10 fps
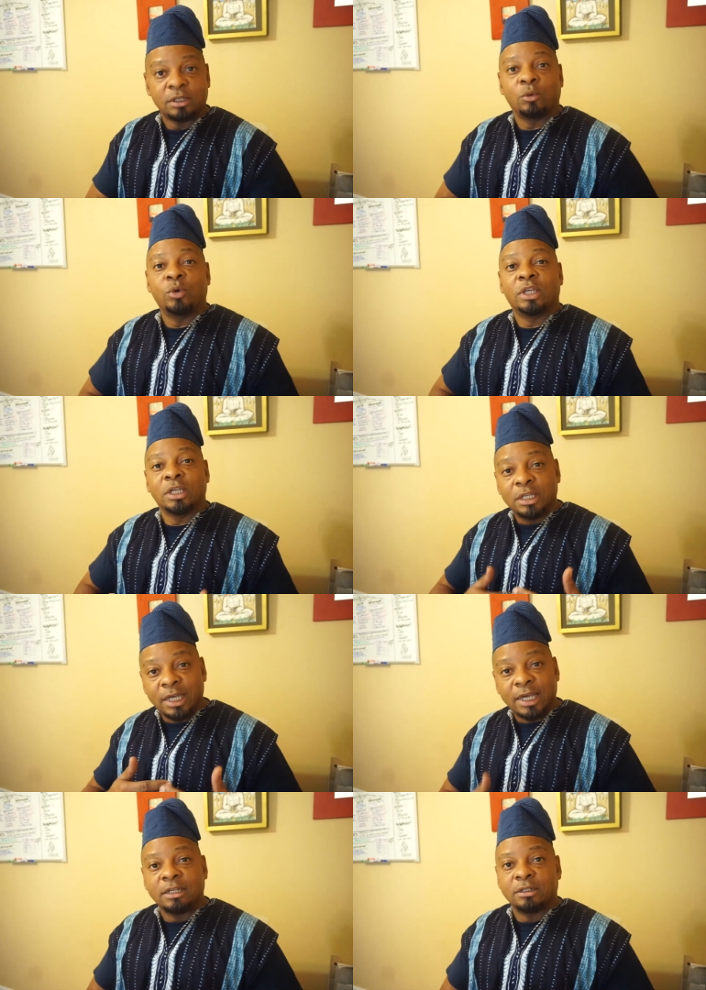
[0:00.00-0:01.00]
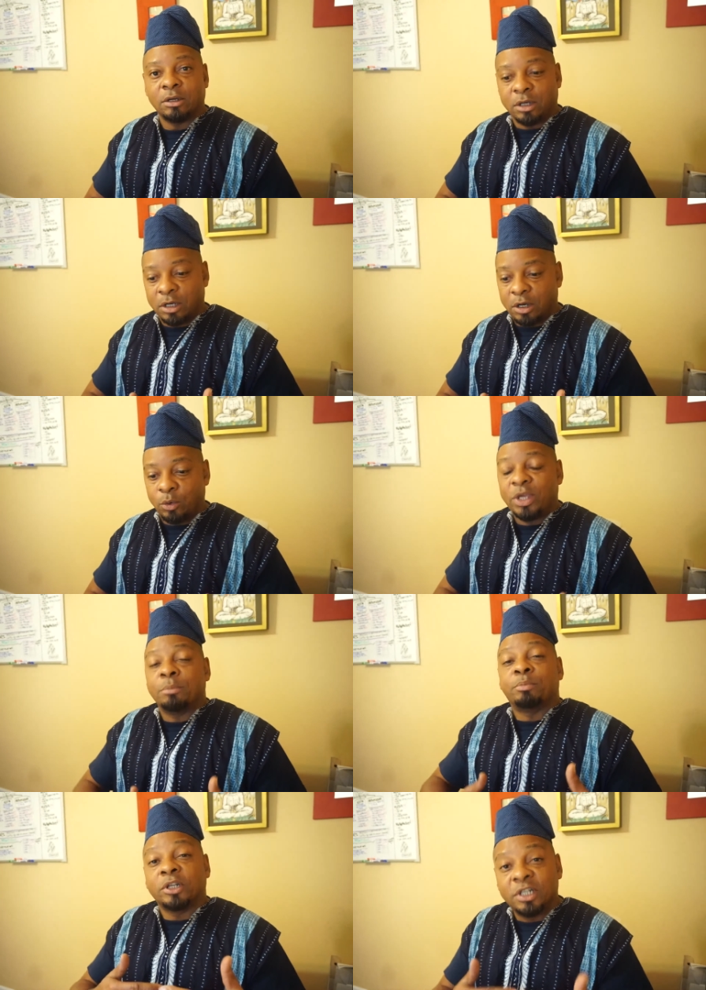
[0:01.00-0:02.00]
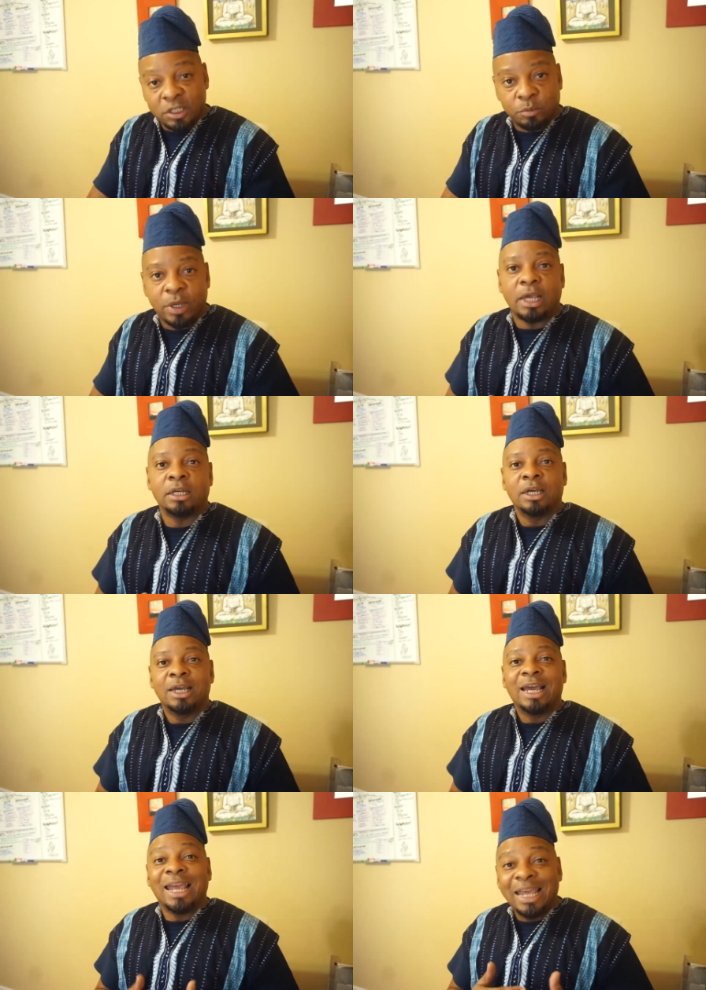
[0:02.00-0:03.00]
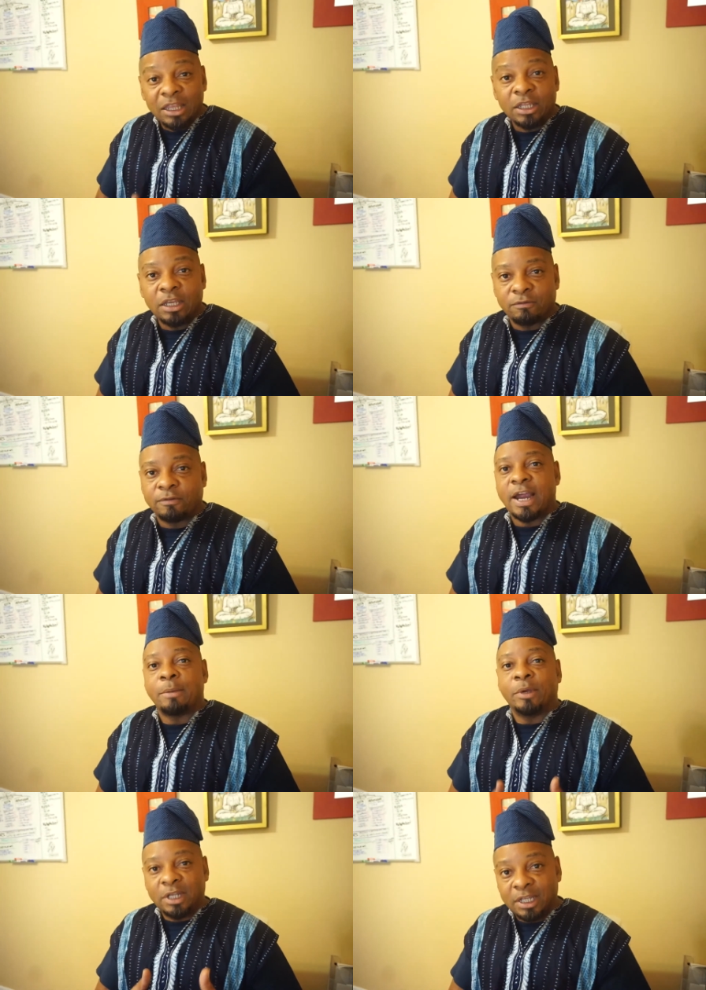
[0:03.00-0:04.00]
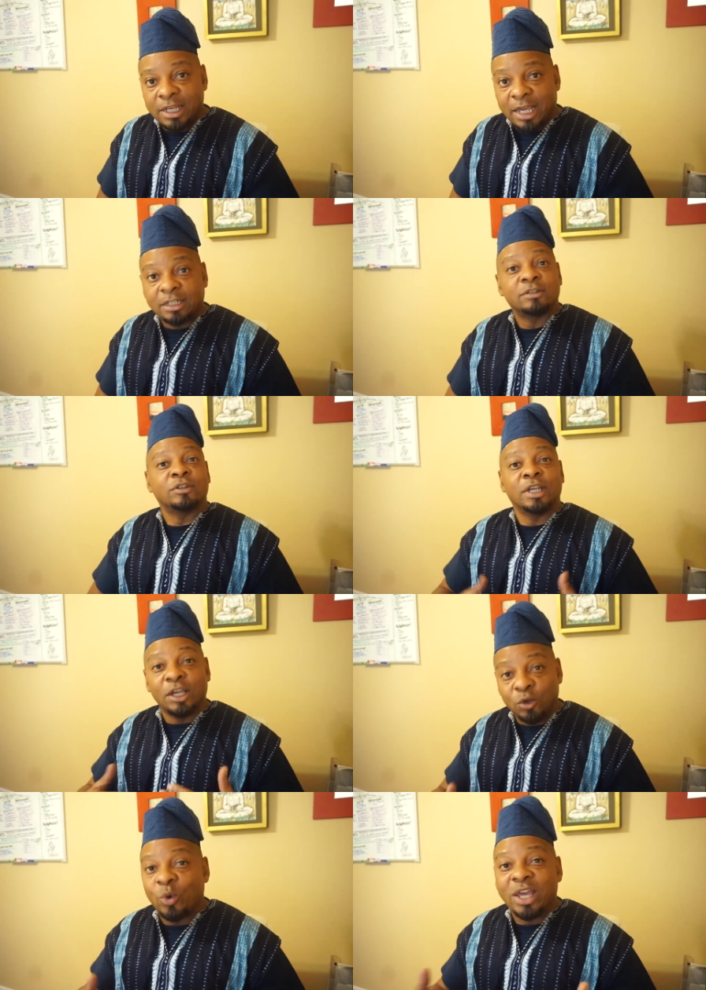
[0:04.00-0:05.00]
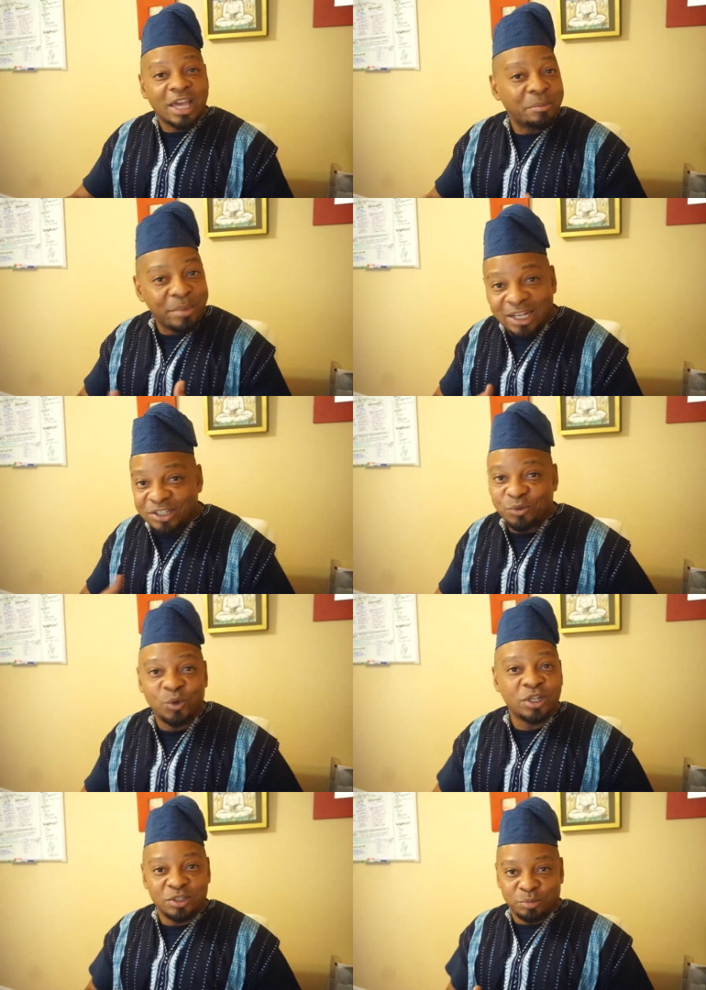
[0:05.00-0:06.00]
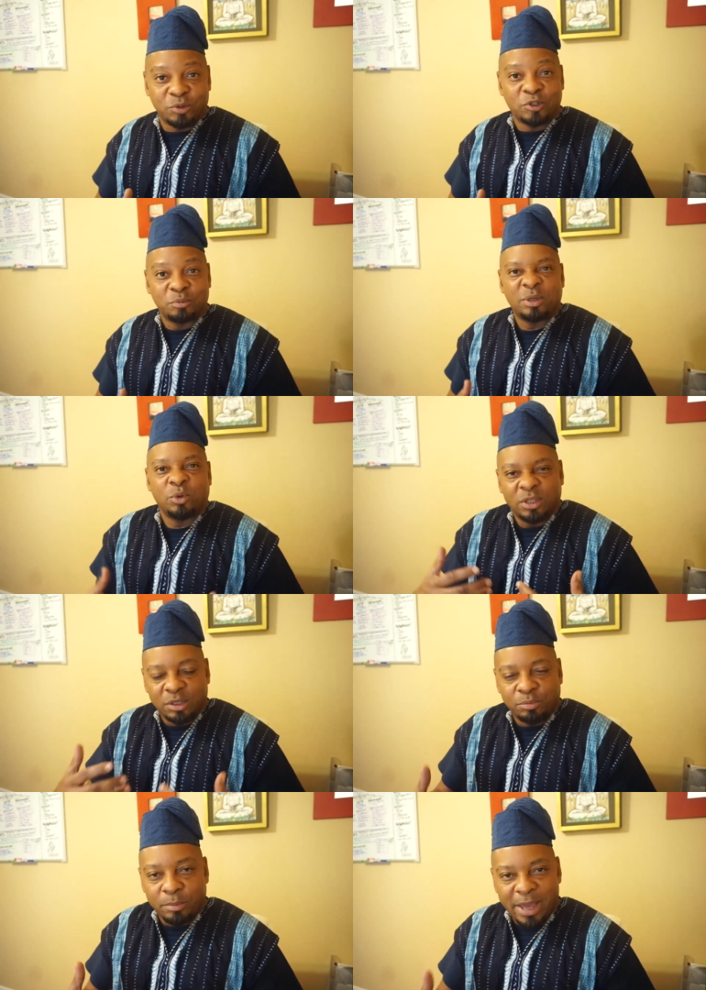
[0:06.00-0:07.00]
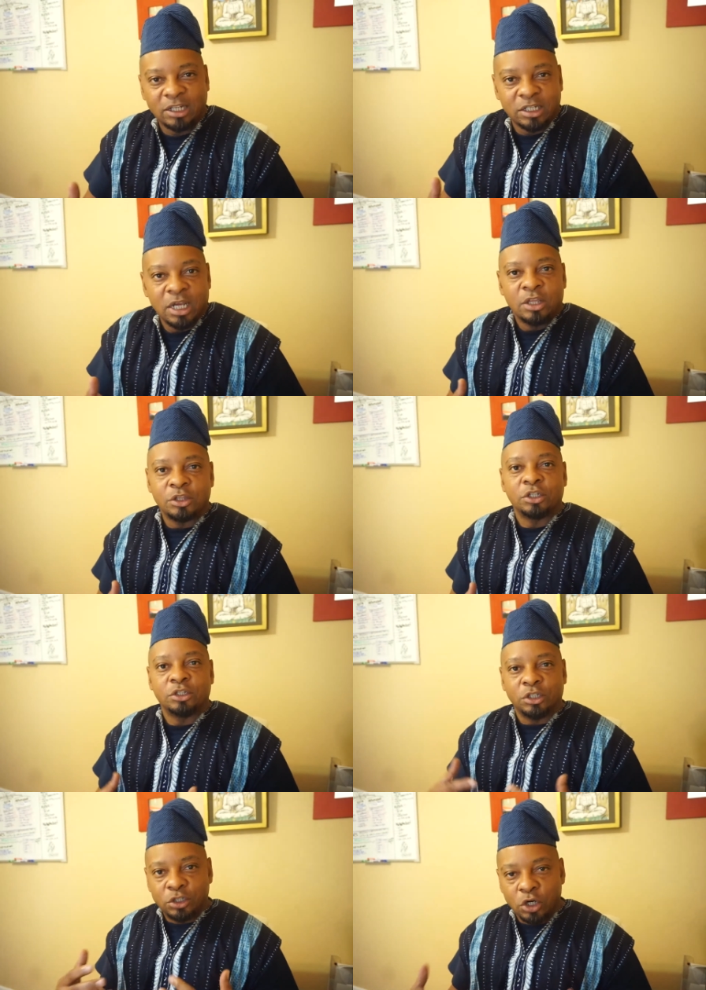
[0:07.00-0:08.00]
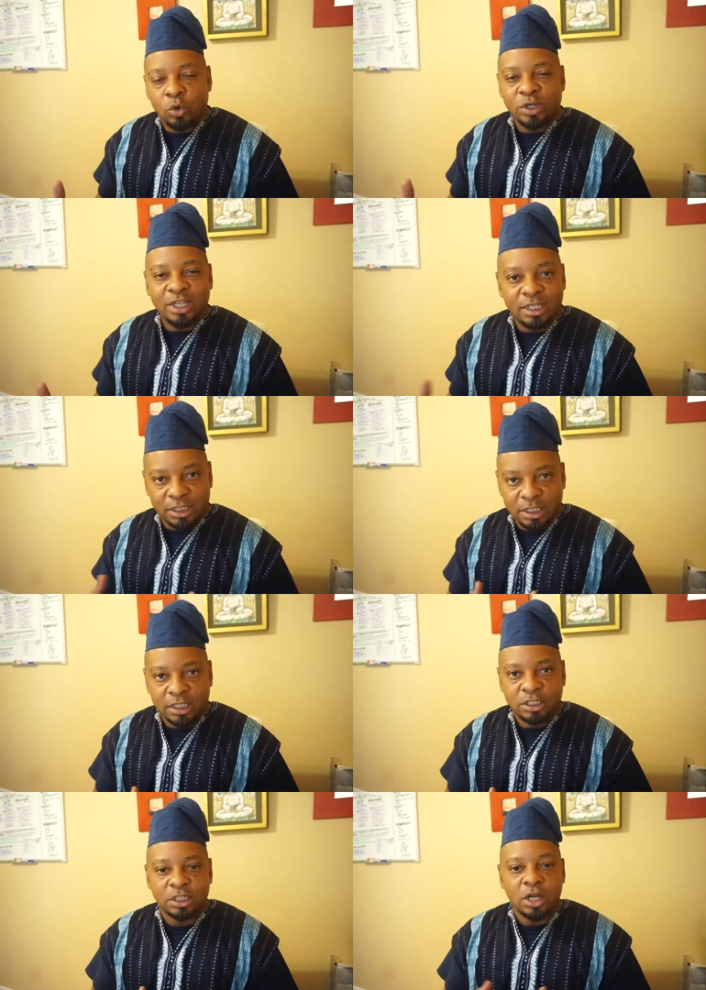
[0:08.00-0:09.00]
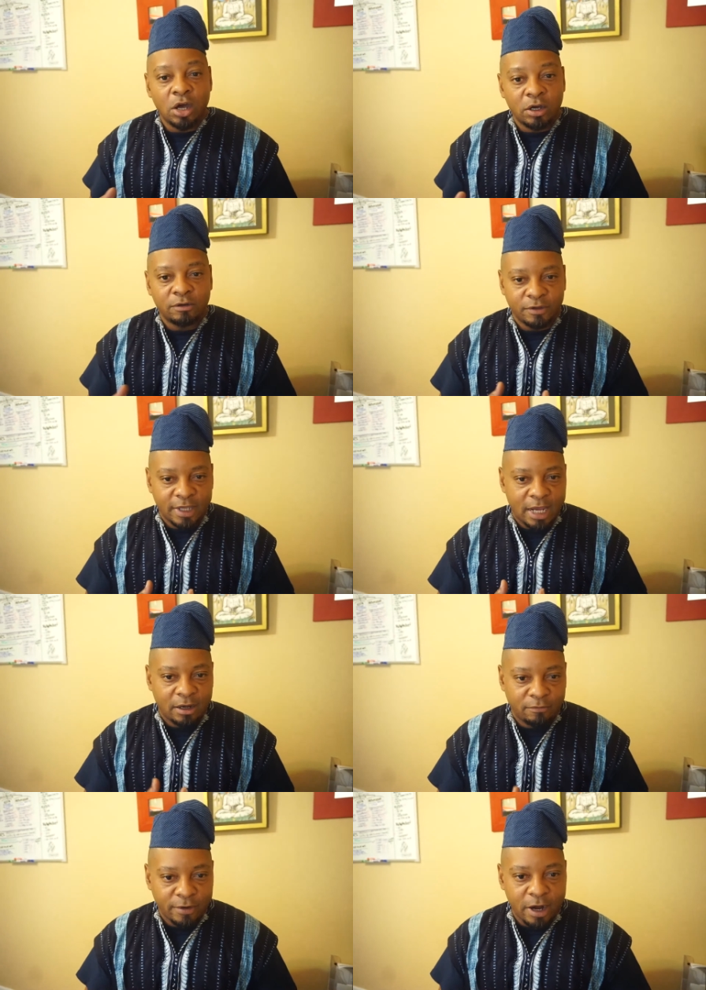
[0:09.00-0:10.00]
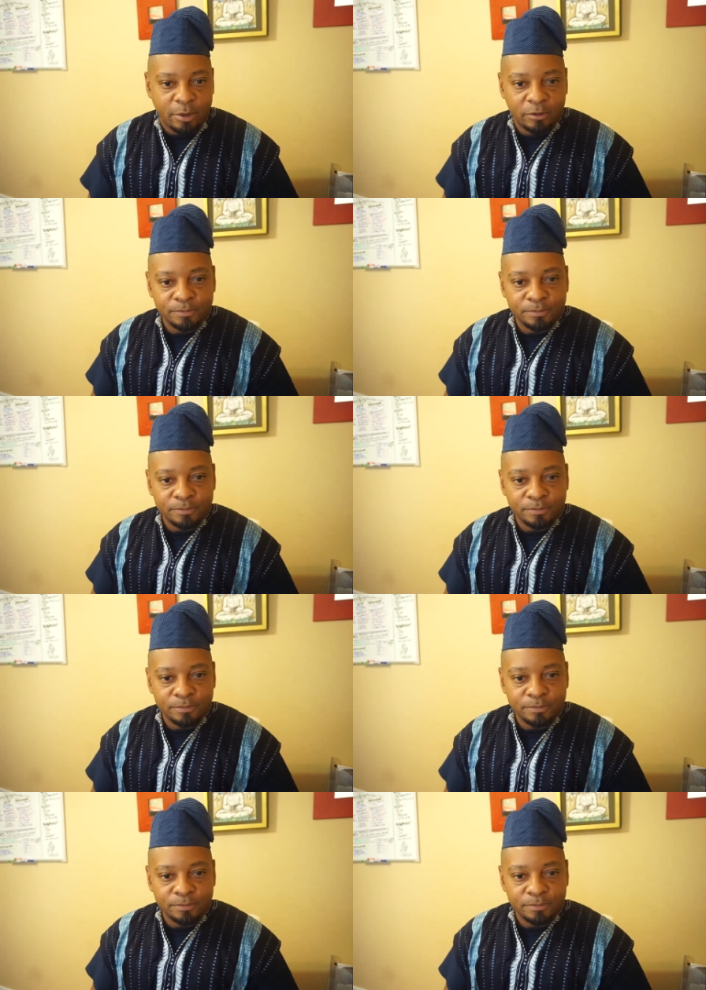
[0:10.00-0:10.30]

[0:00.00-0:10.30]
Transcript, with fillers: We can get, uh, we can participate in the environment, in the activity, in a way that matches what is supposed to be, with match the, the tone and the intention of that environment.